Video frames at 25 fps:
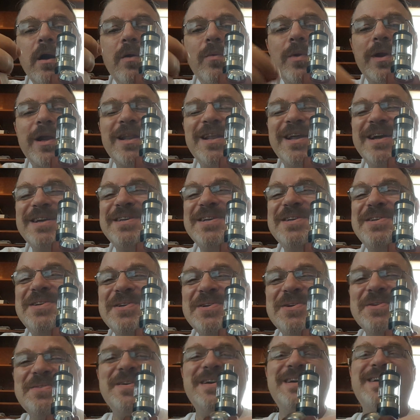What I like to
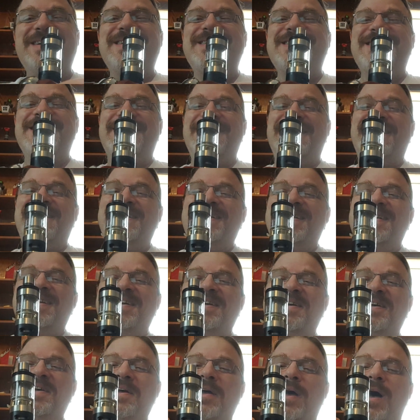do is
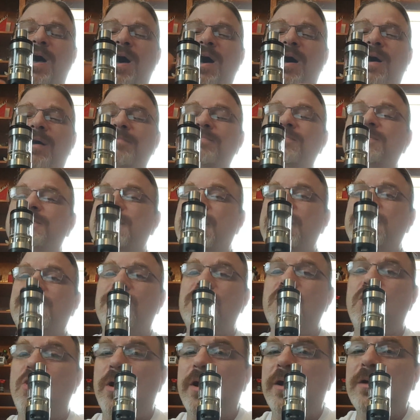take the
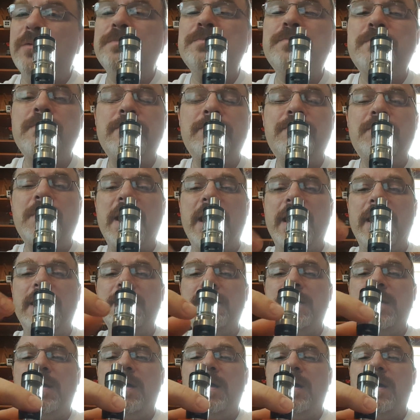coil
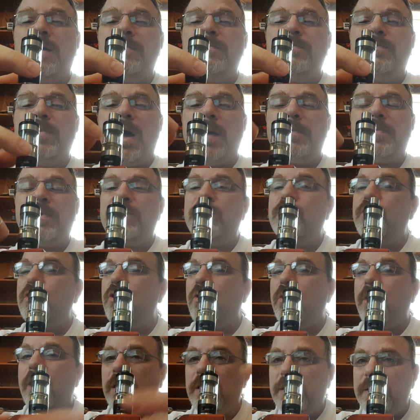and pop your new
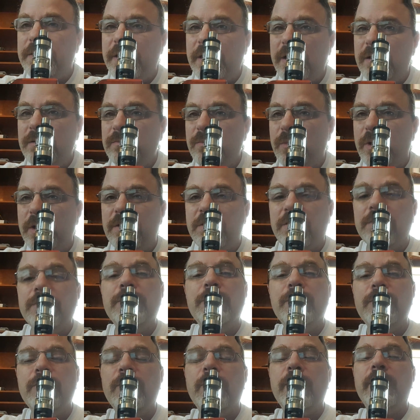coil in there when it's a
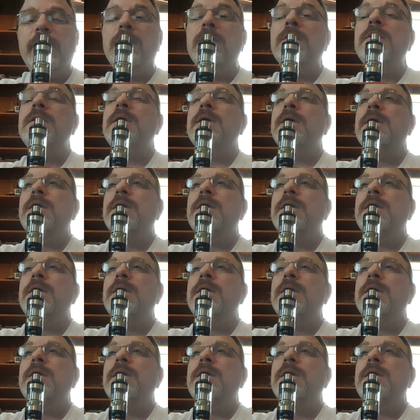new coil,